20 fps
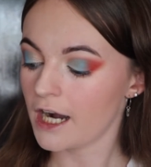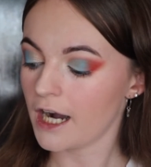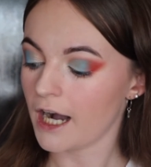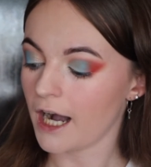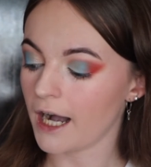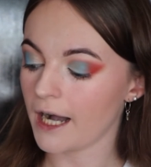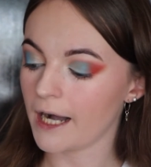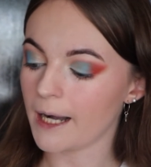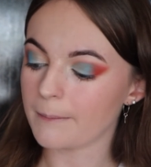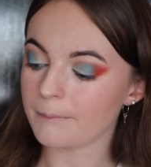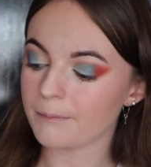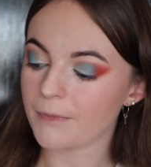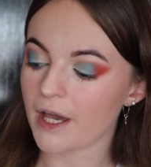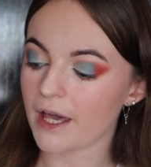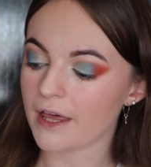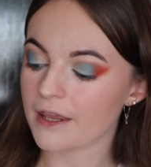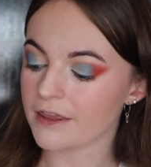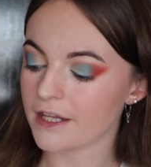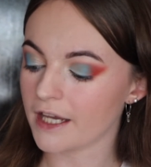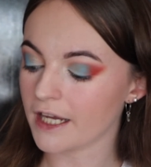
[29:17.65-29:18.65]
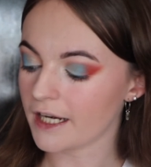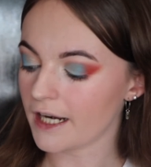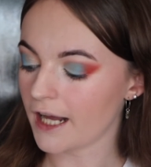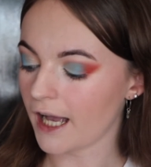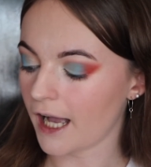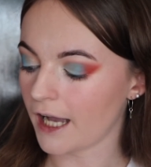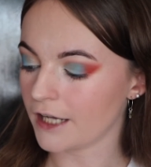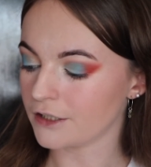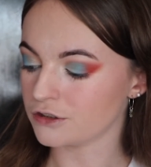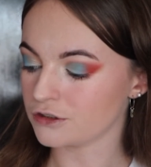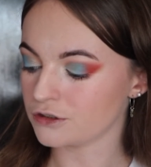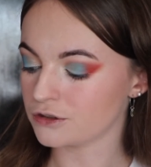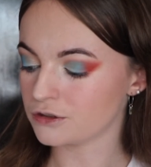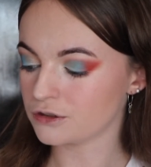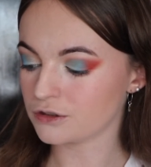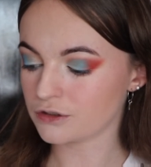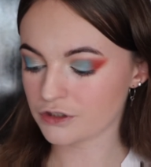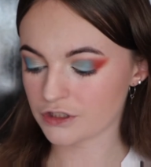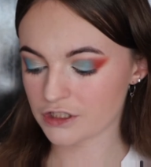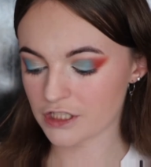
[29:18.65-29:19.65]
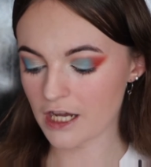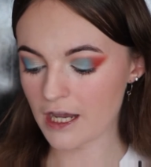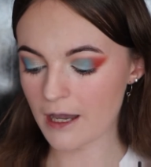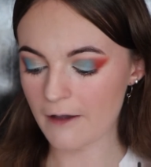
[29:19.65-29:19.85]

Then I used,